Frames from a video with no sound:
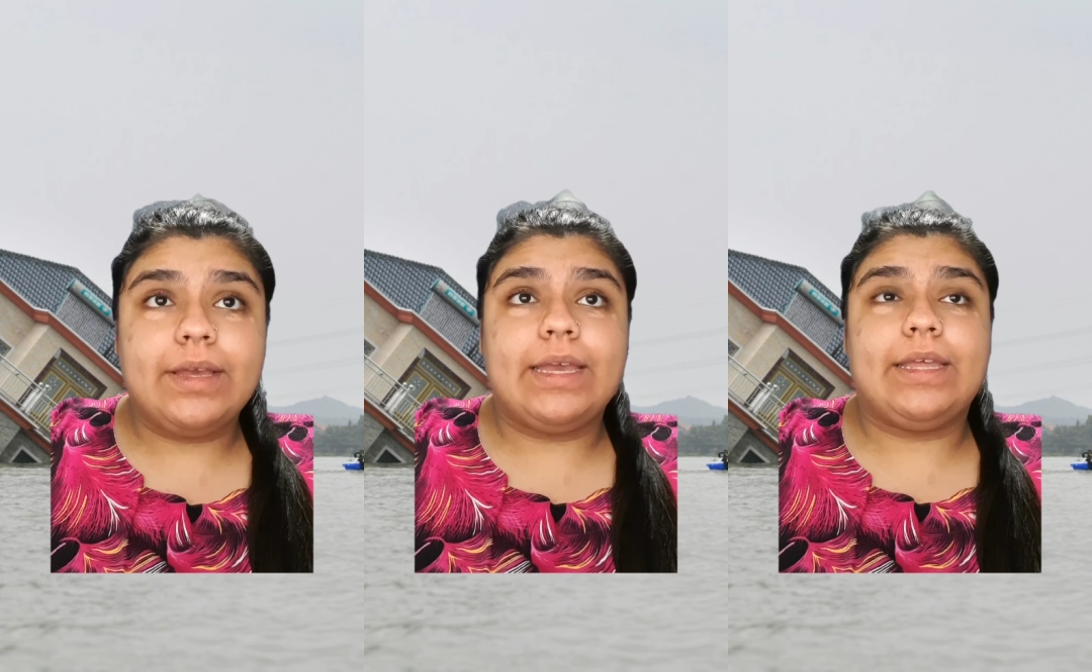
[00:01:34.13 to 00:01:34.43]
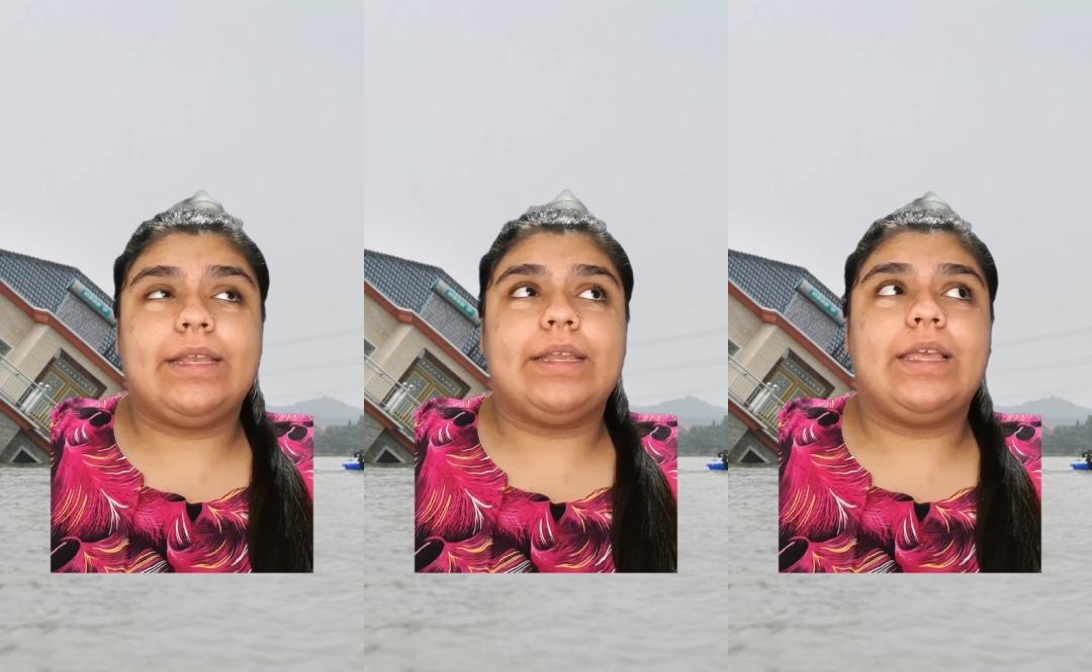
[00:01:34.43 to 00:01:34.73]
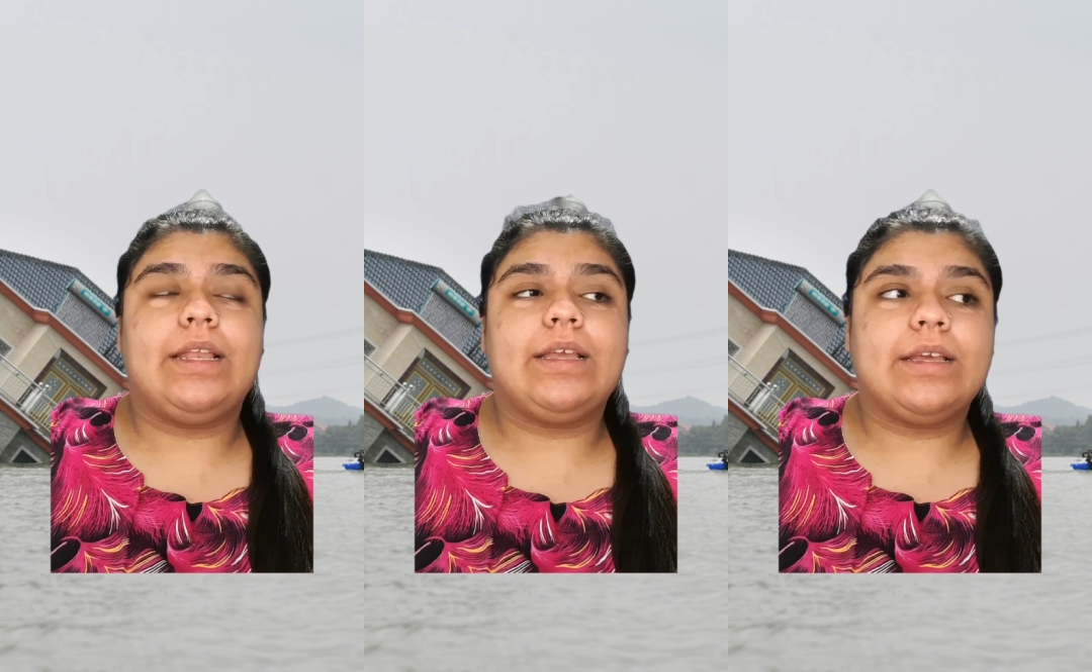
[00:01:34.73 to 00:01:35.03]
and
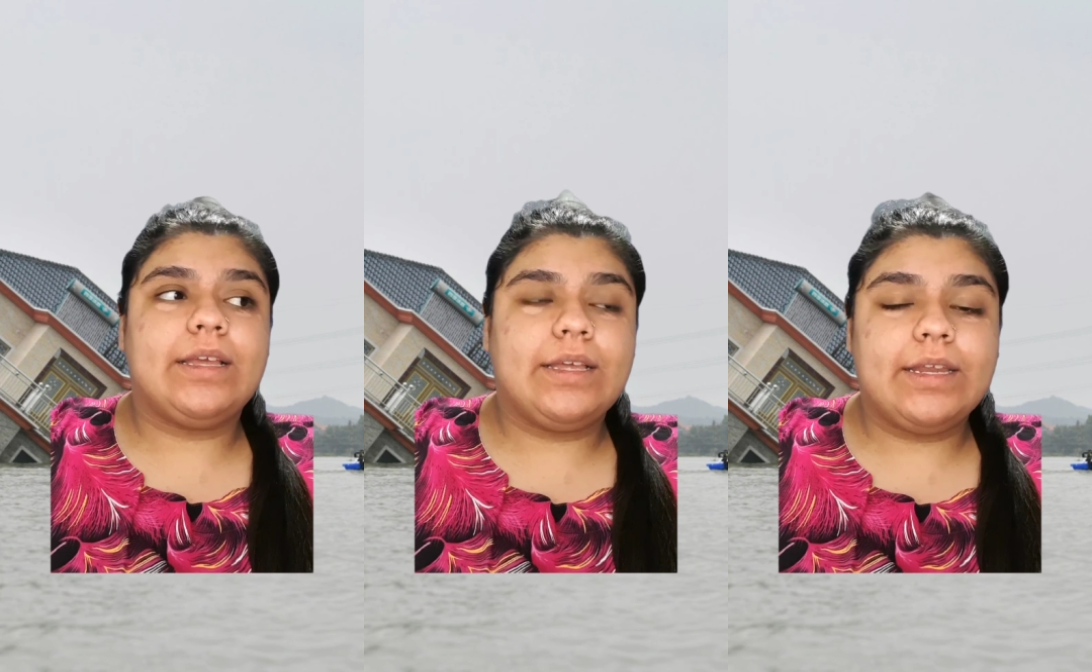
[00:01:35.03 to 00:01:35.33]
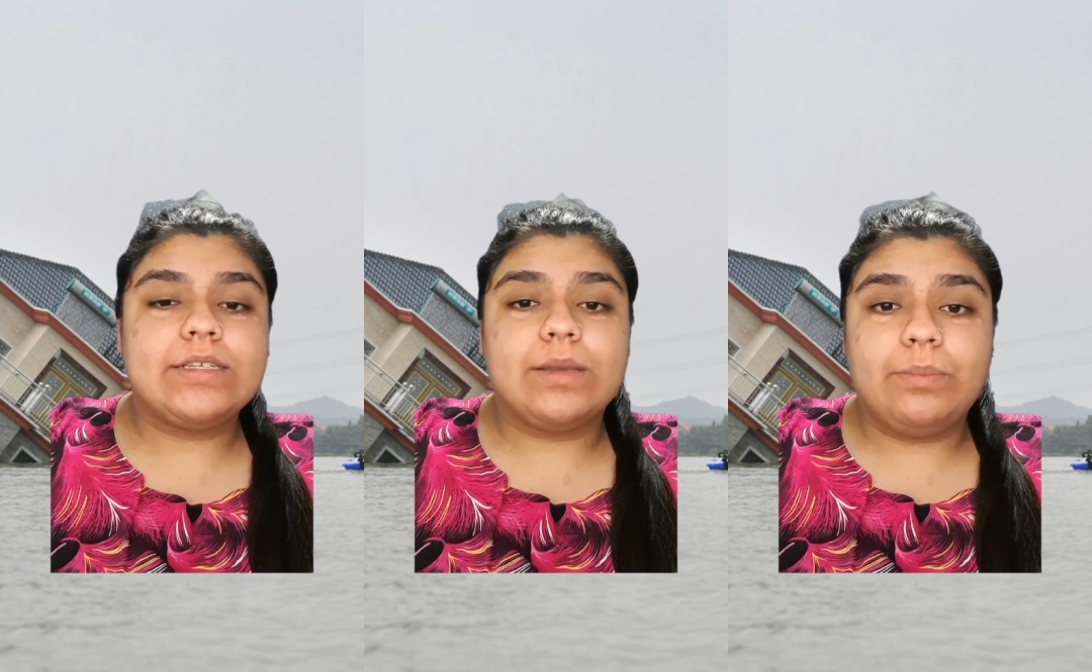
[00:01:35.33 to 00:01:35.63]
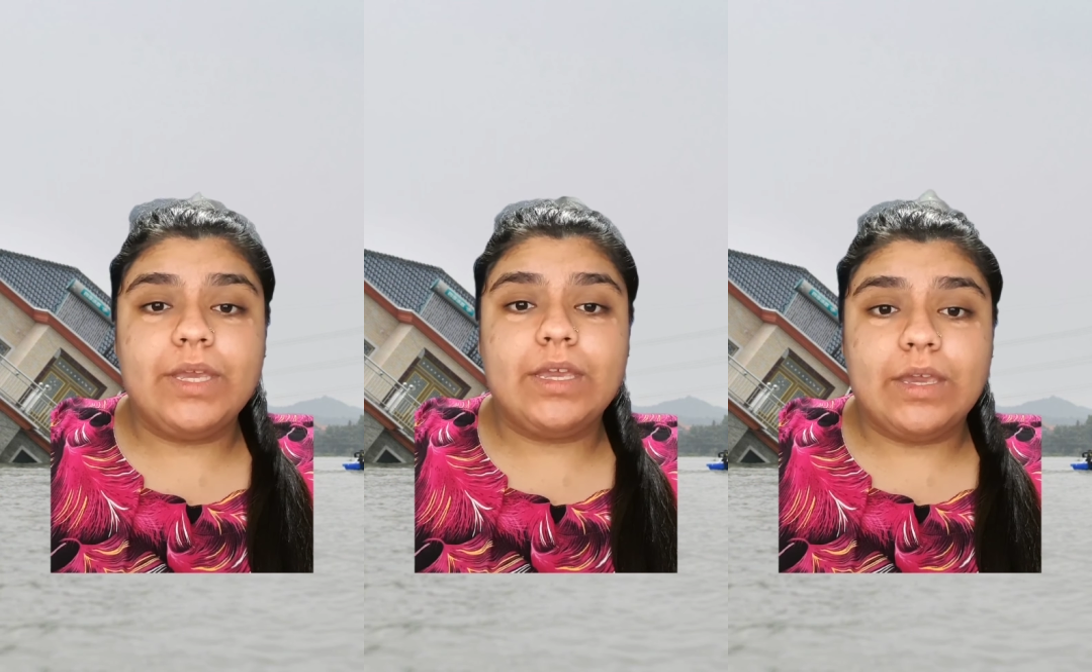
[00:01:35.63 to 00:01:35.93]
it creates a
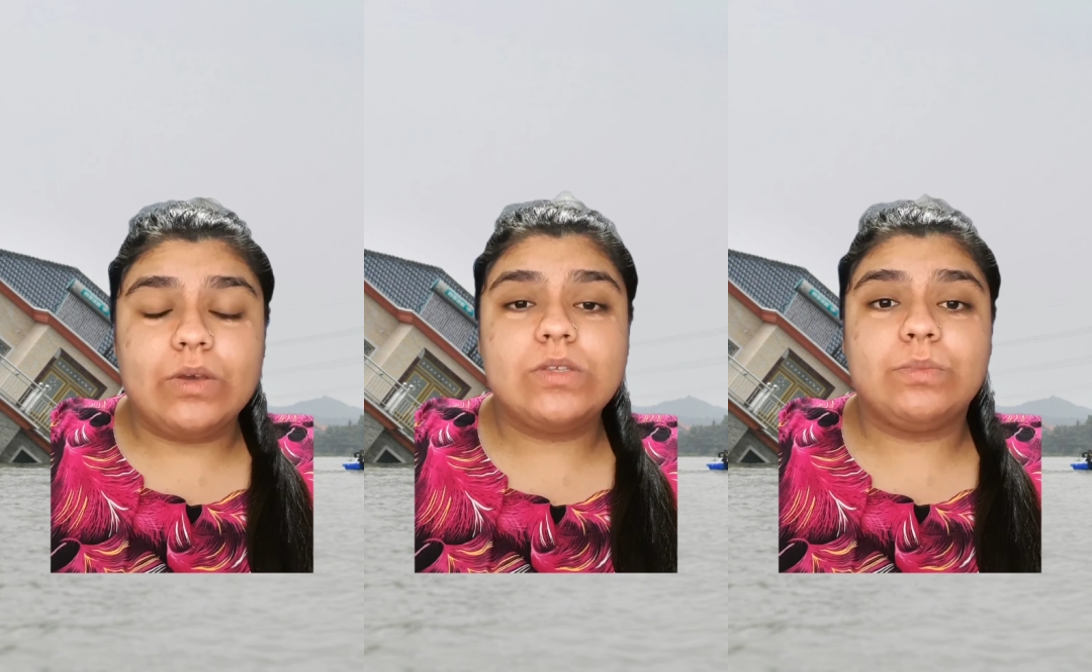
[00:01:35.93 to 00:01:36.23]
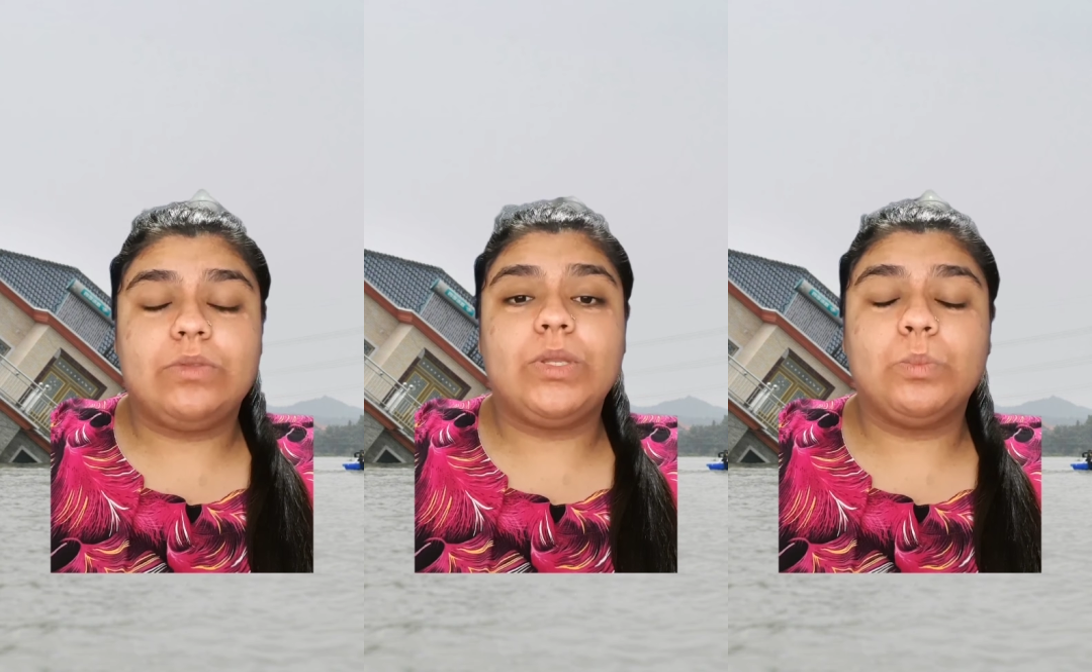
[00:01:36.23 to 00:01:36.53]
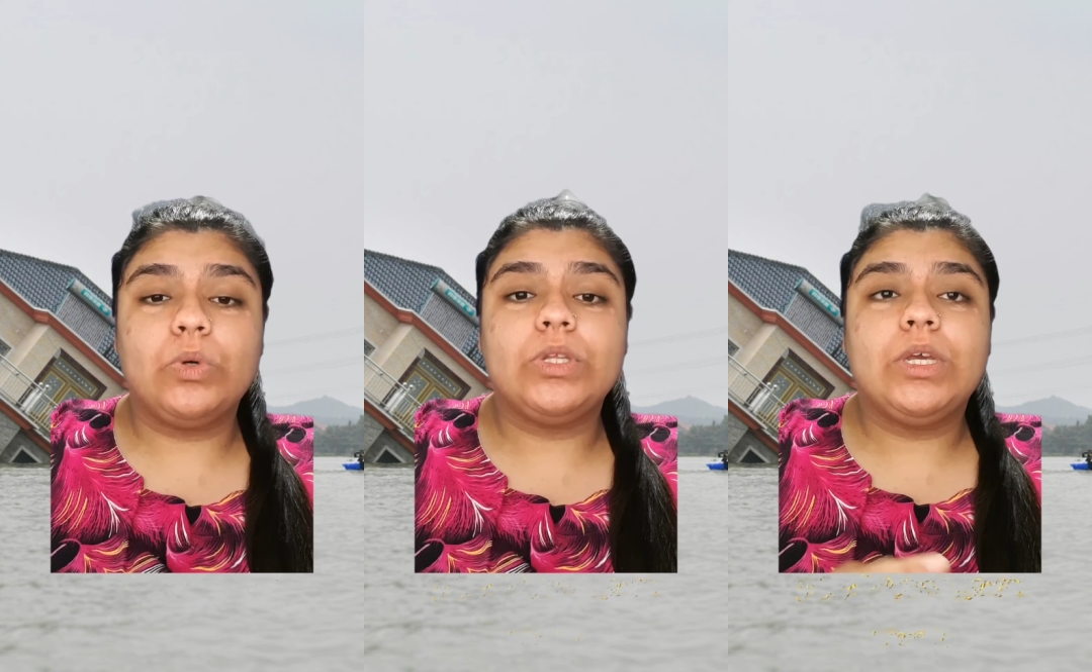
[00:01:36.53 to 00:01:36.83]
big chaos between
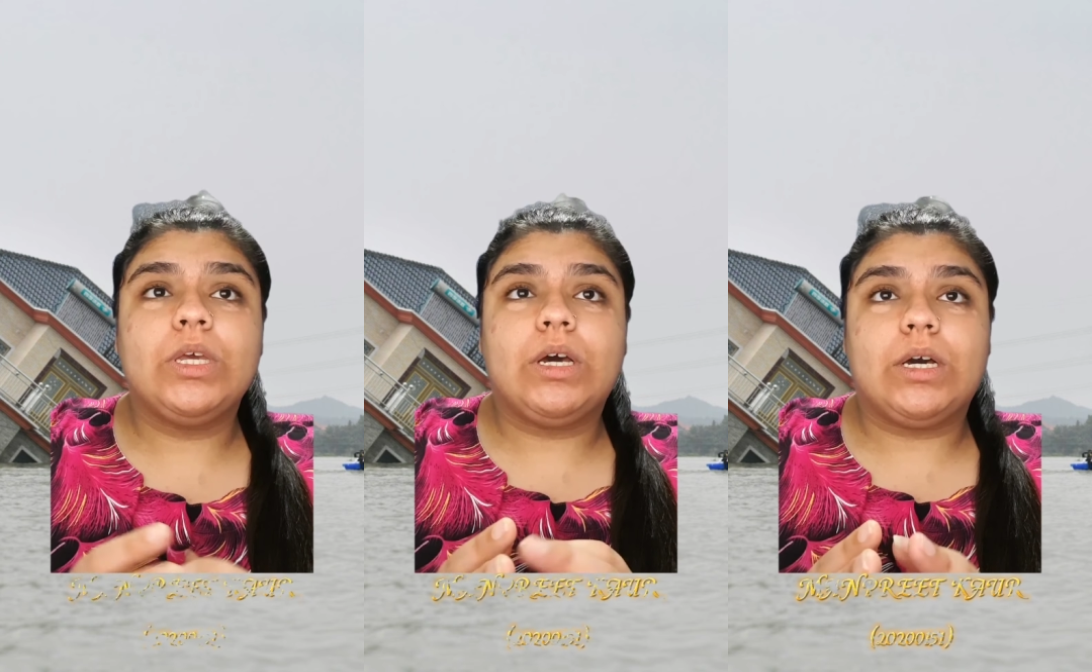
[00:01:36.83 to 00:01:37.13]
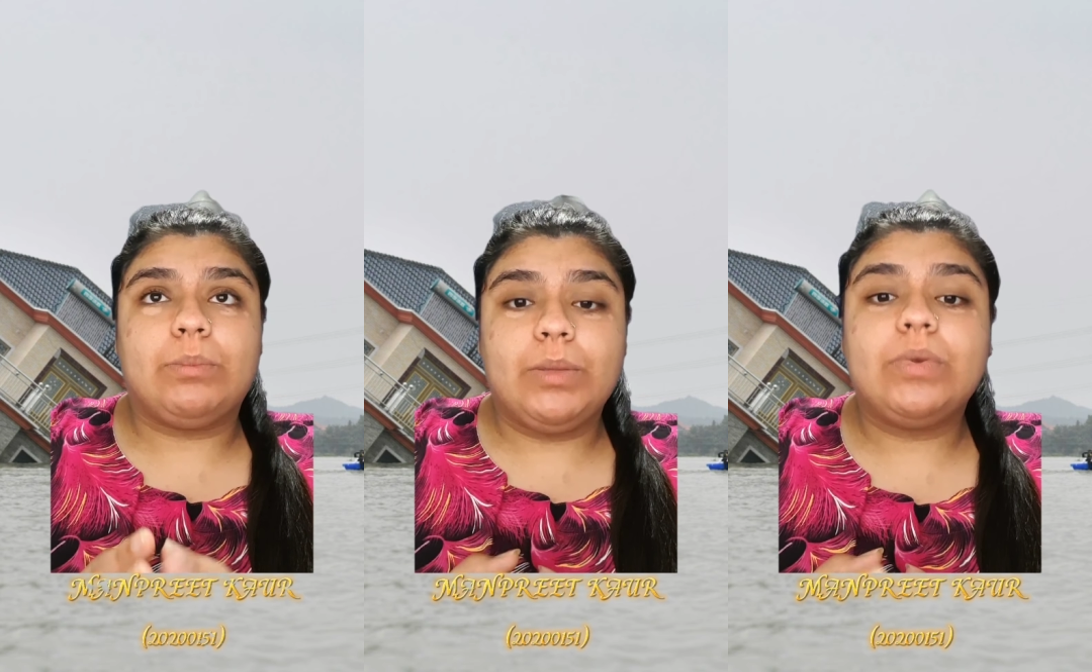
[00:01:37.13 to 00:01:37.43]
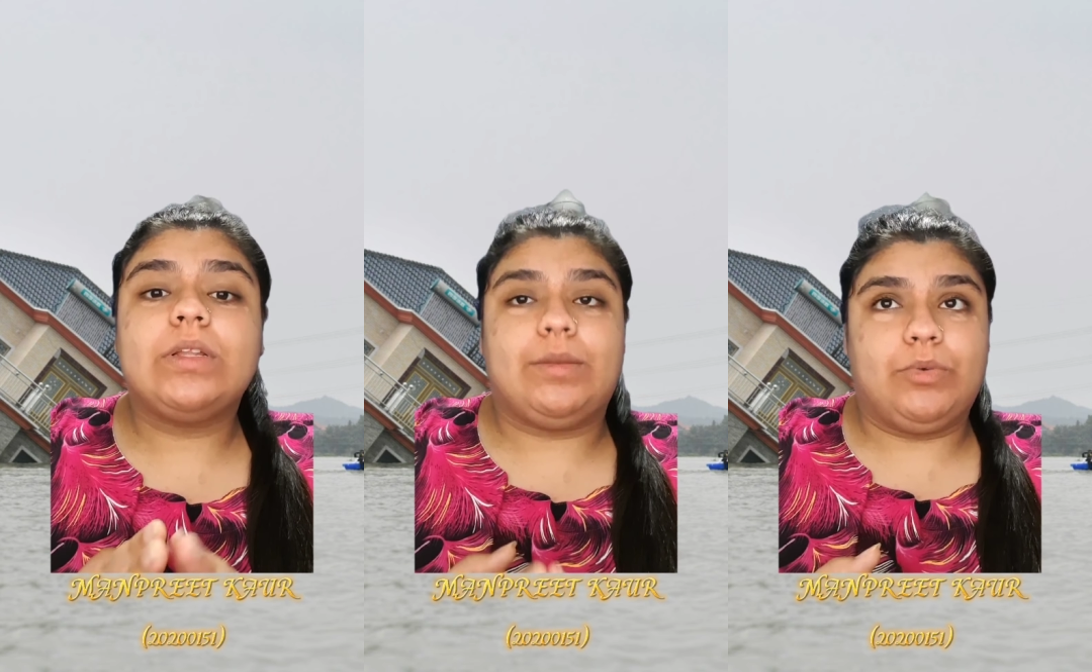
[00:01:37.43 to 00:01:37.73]
both
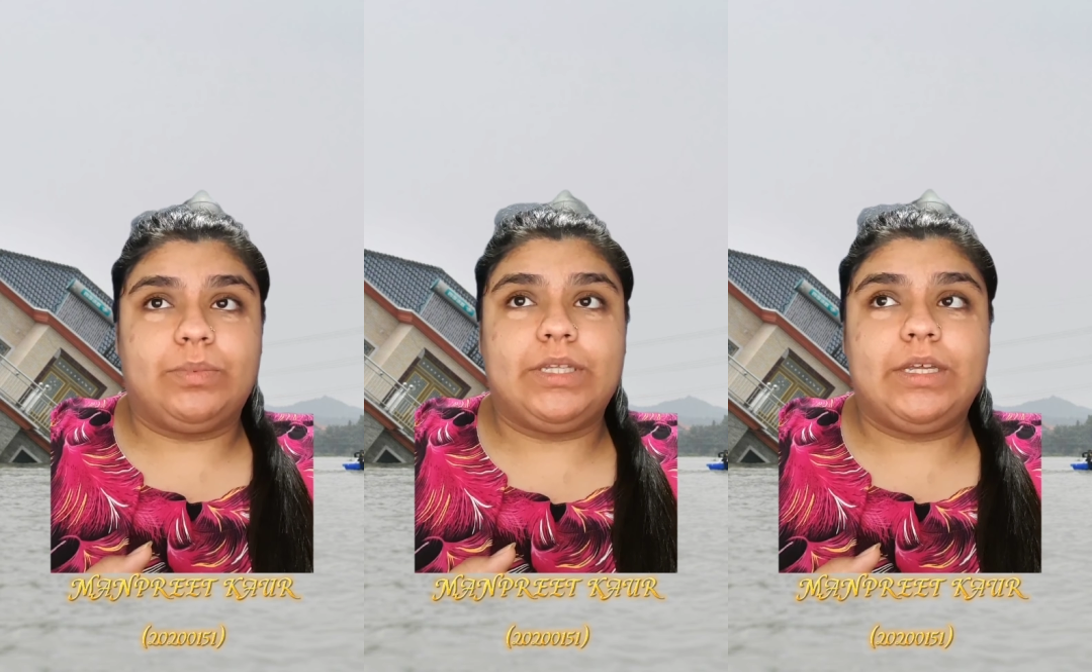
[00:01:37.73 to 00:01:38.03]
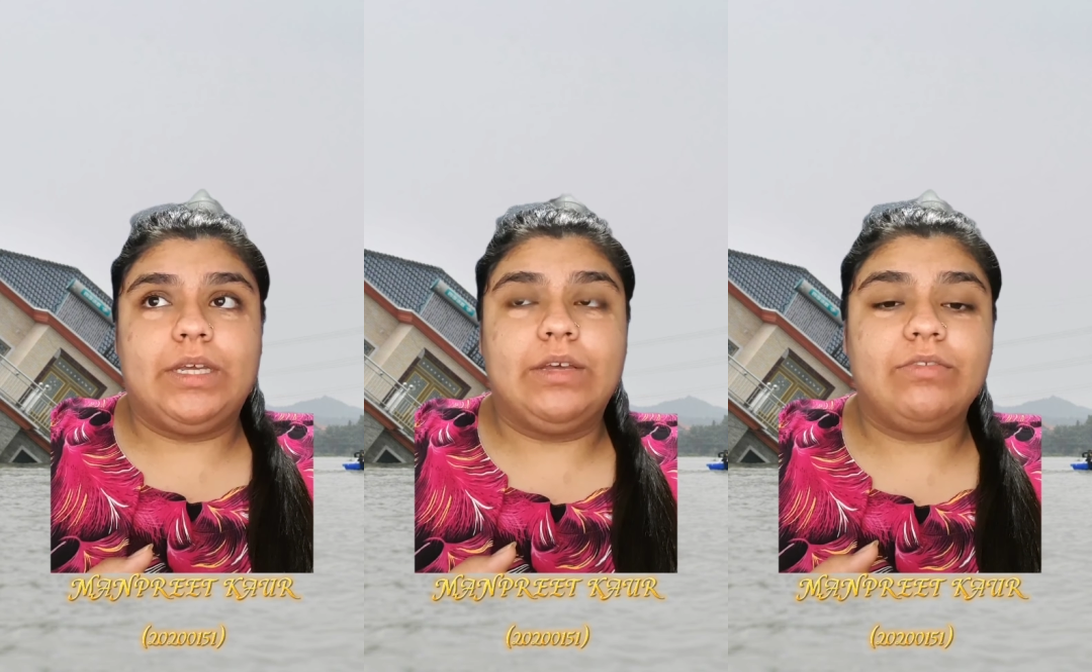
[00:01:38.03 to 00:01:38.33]
people and property.